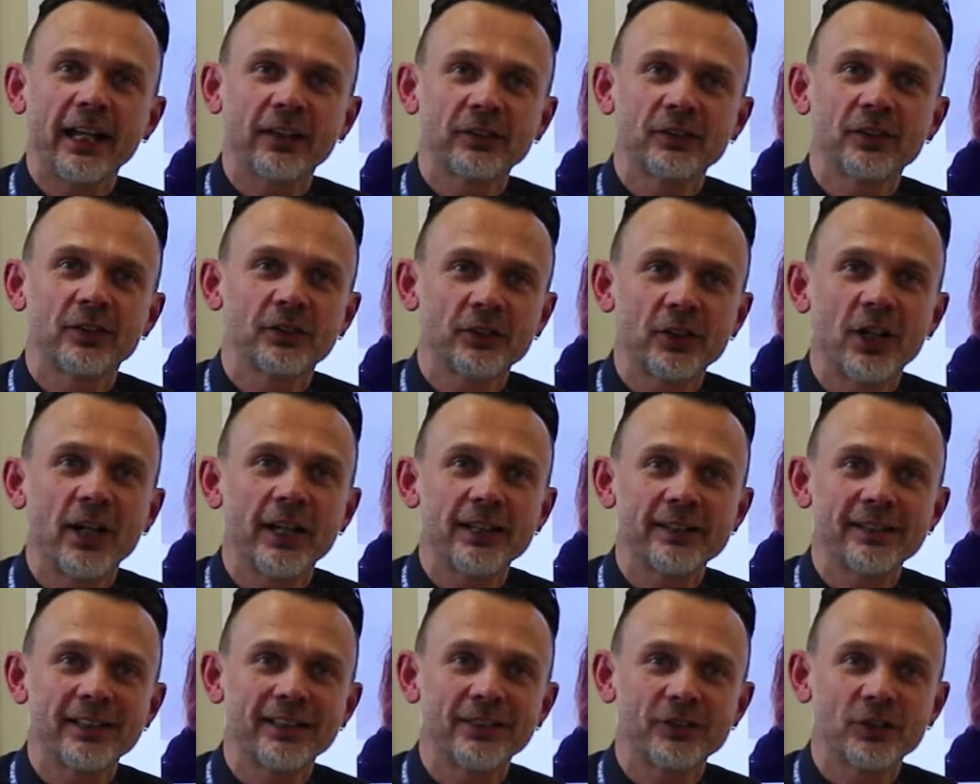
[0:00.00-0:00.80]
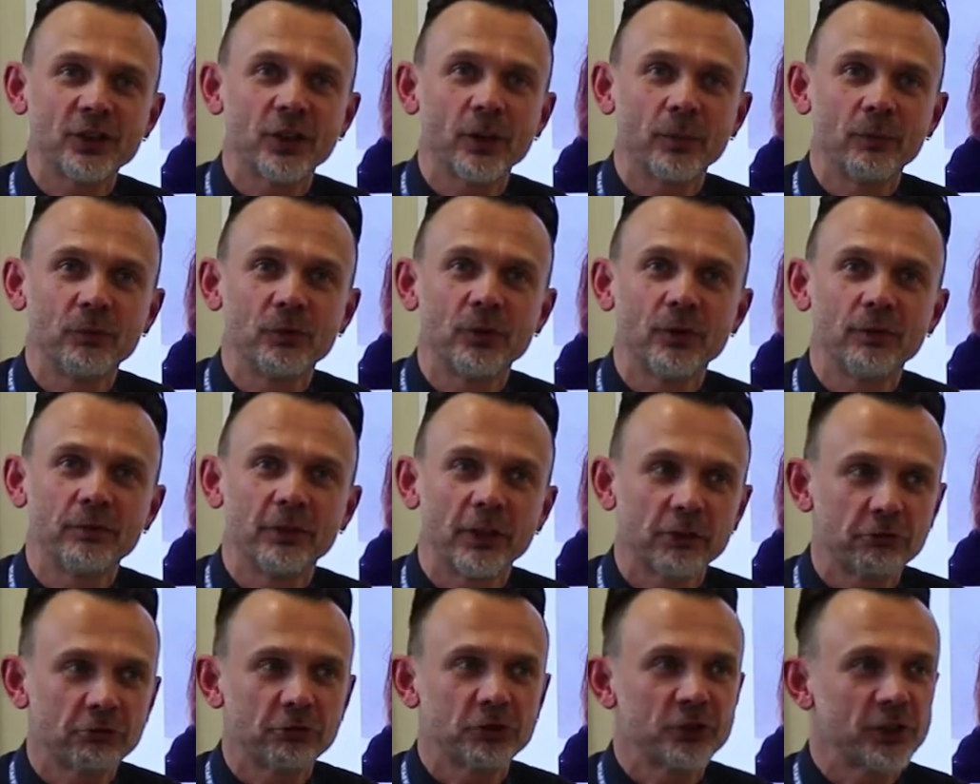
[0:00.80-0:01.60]
exercise in terms
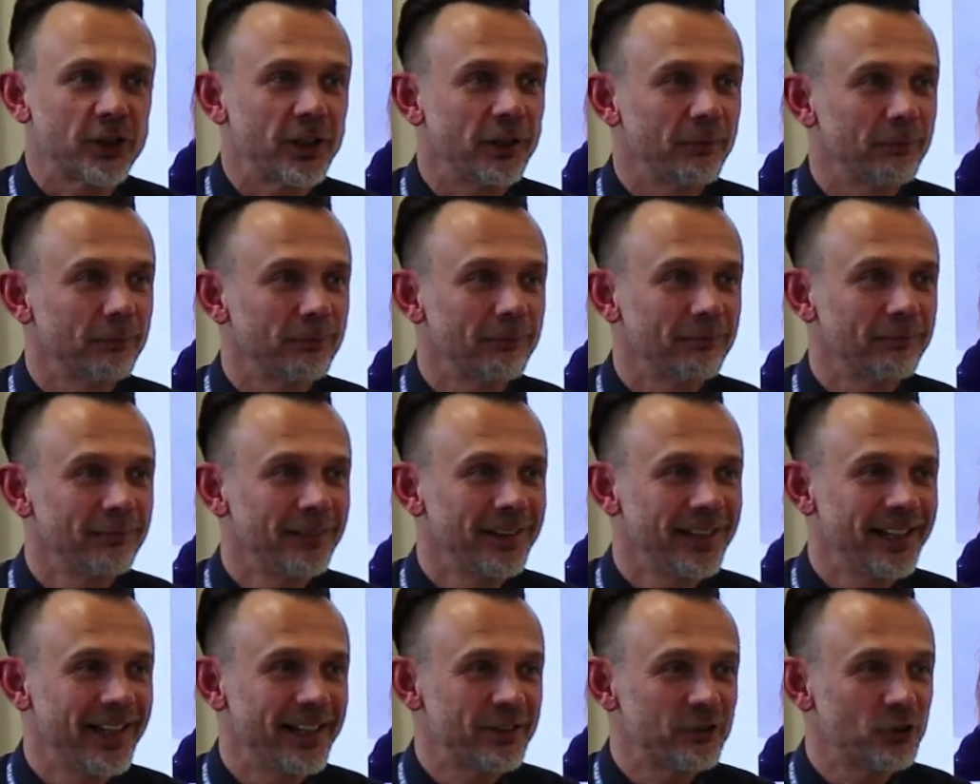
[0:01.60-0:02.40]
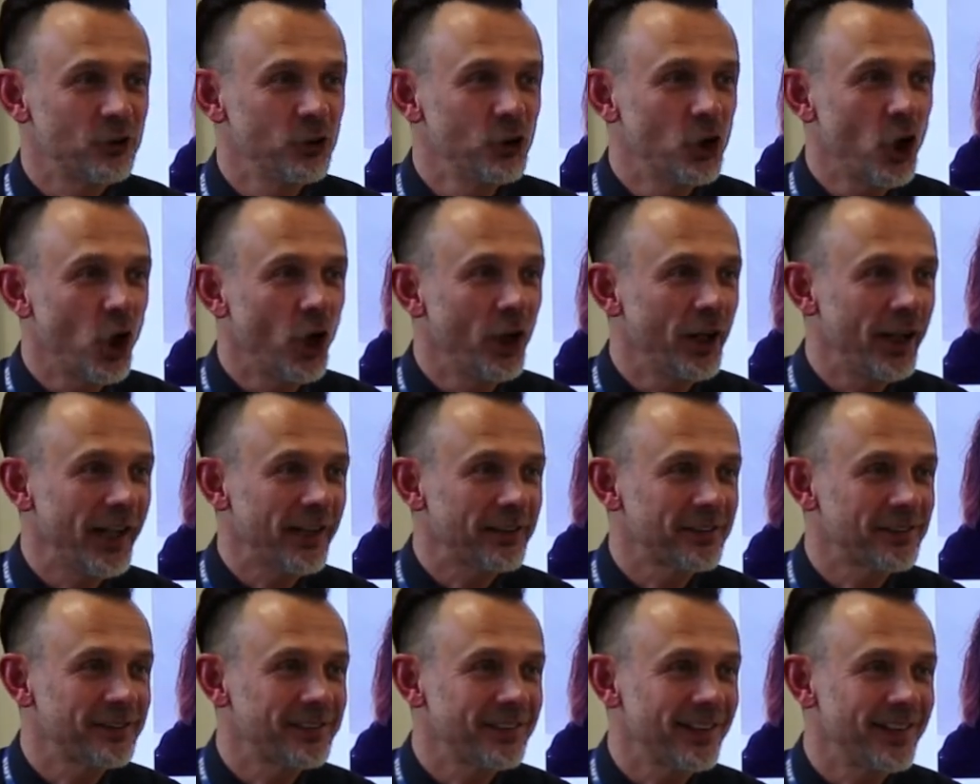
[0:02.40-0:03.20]
of literacy. It's not an
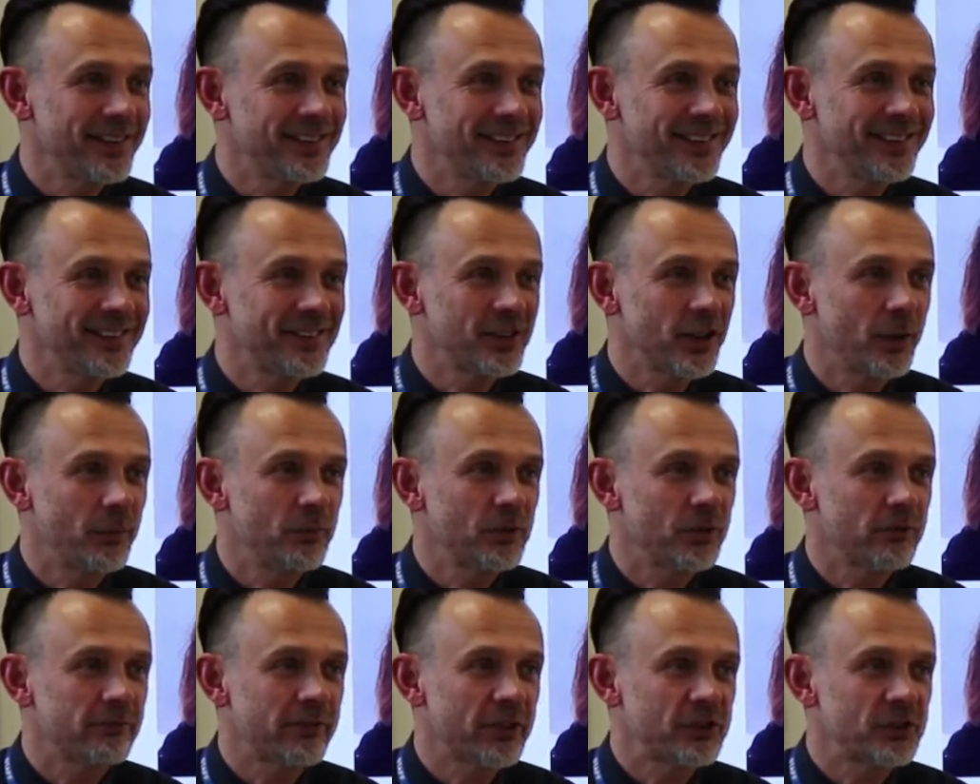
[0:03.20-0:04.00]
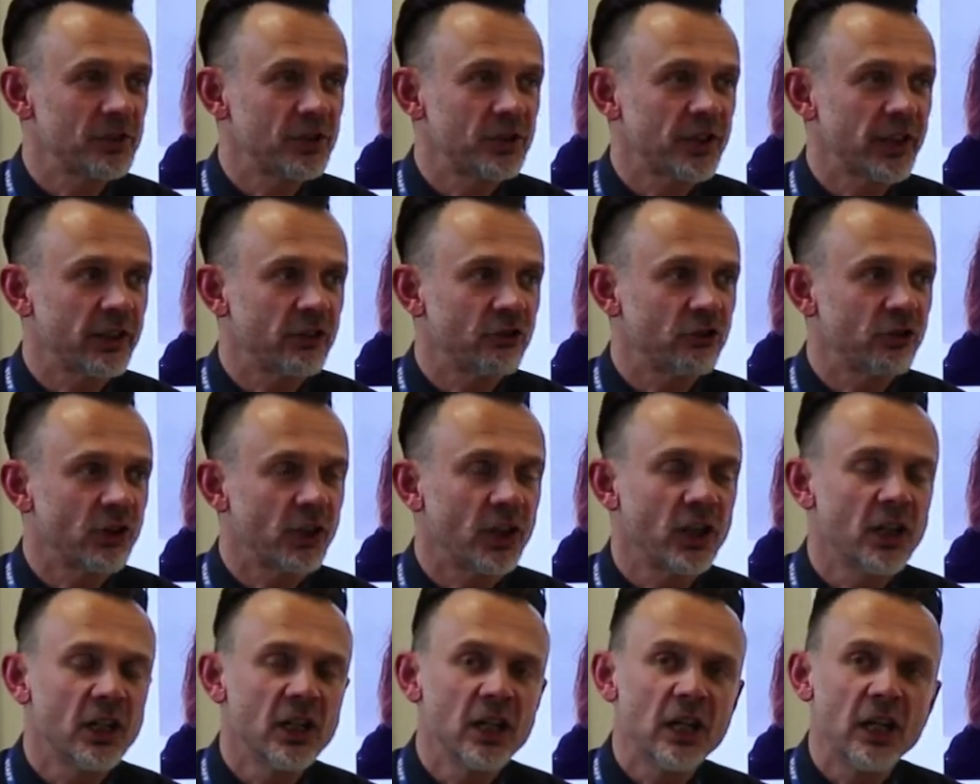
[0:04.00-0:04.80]
exercise in terms of
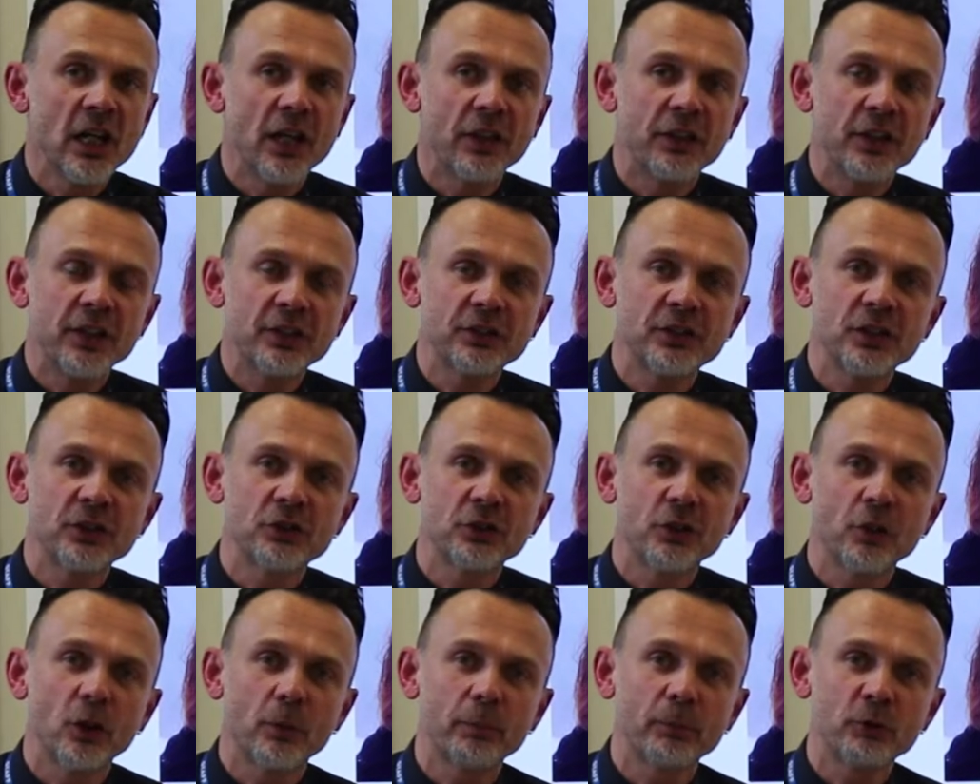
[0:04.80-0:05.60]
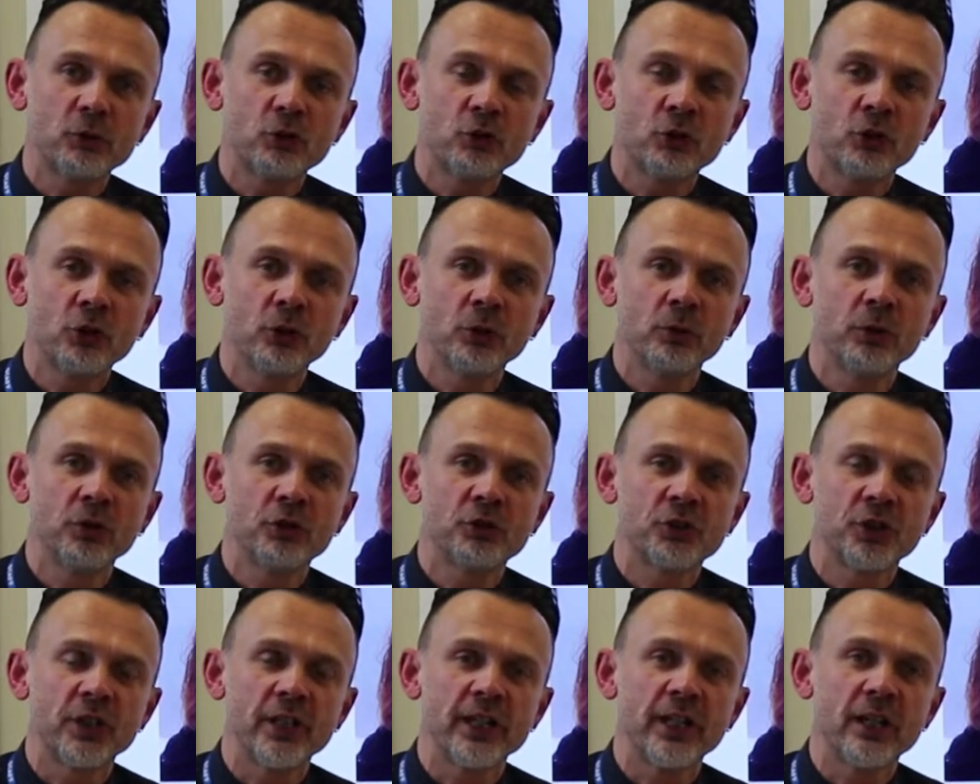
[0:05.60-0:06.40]
recitation. This is an
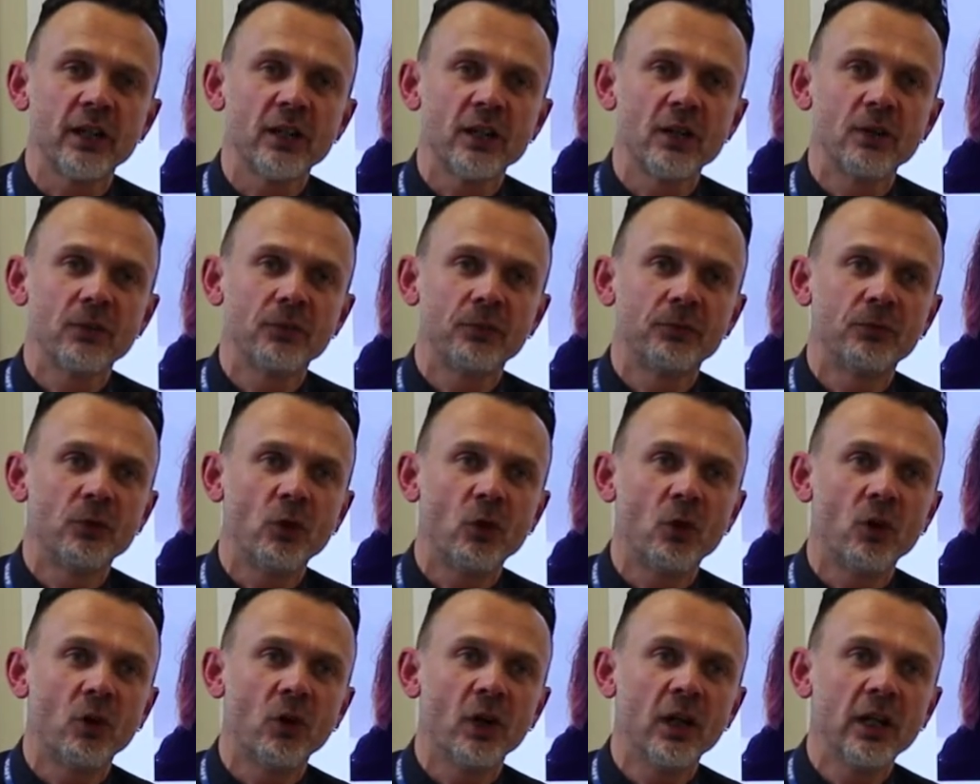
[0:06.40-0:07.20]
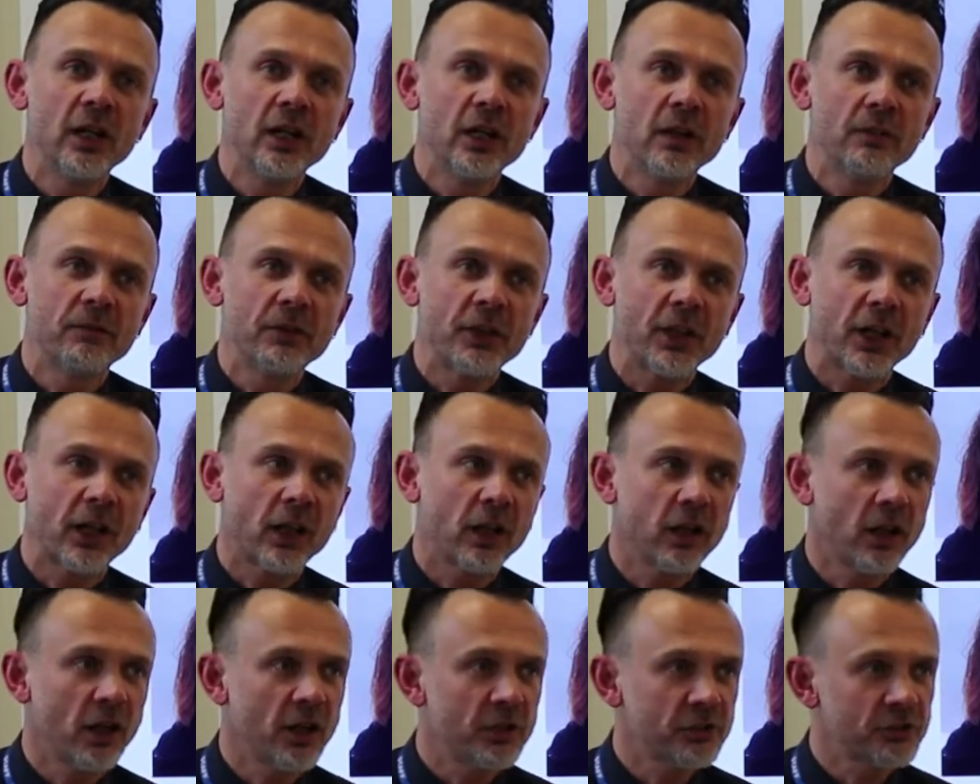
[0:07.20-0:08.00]
opportunity for the
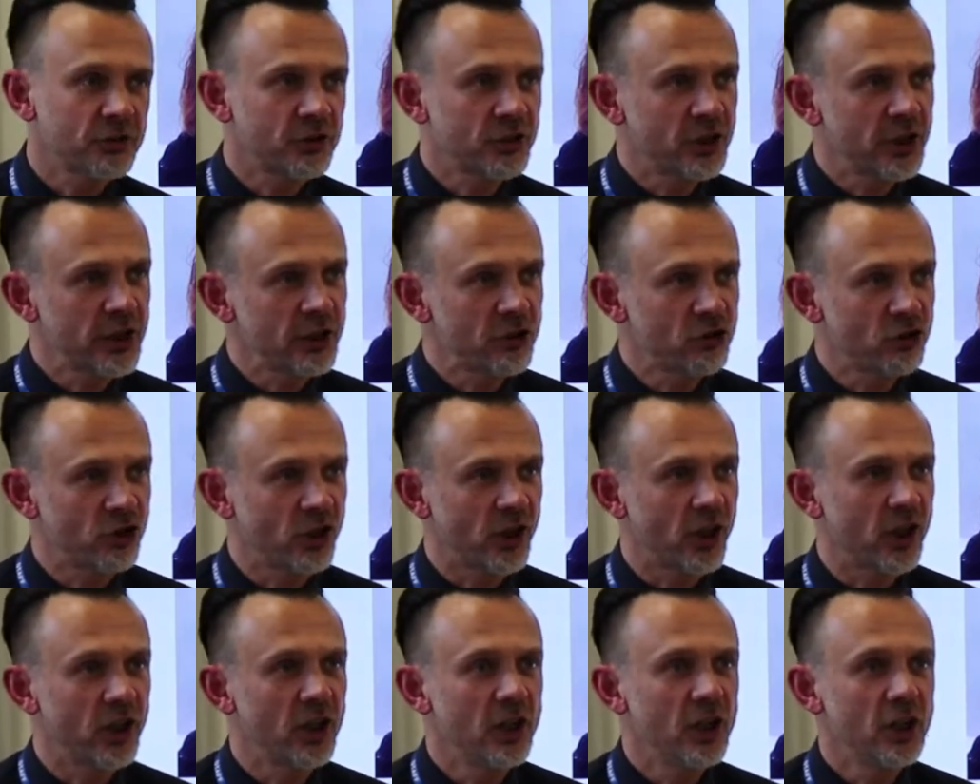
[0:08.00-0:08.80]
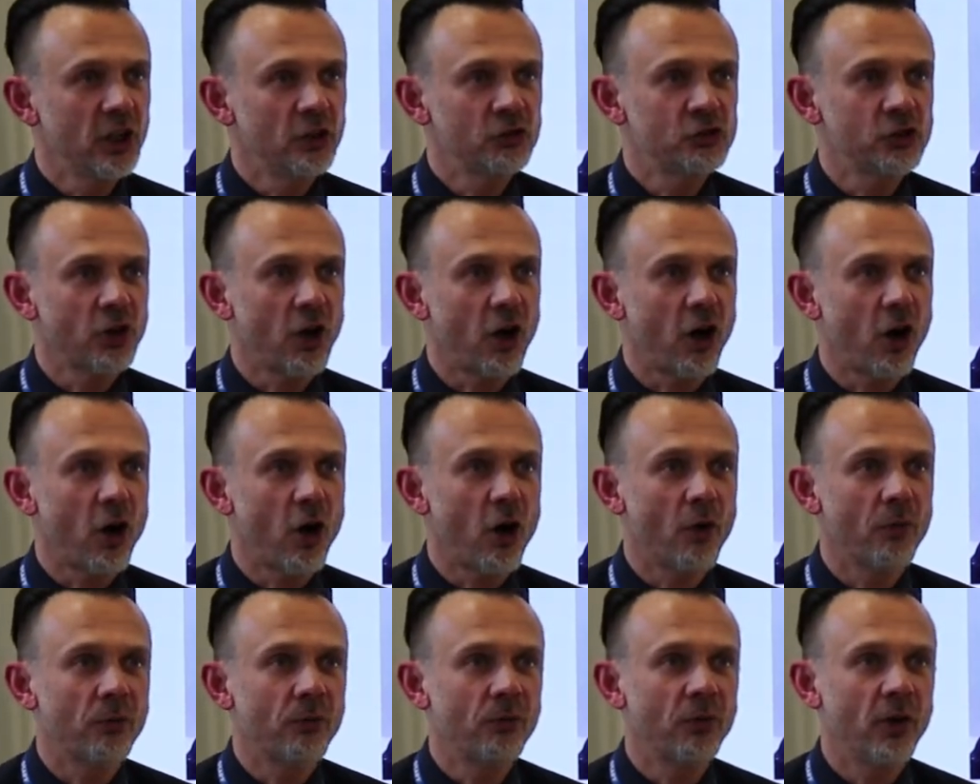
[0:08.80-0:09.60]
class teacher to
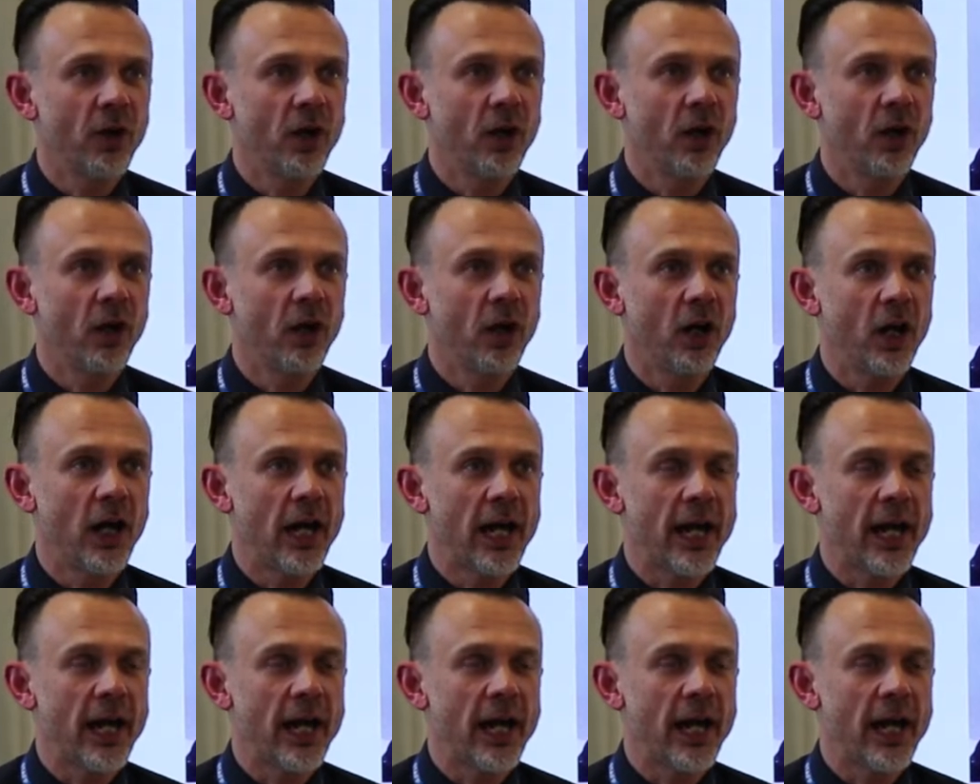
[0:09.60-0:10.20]
offer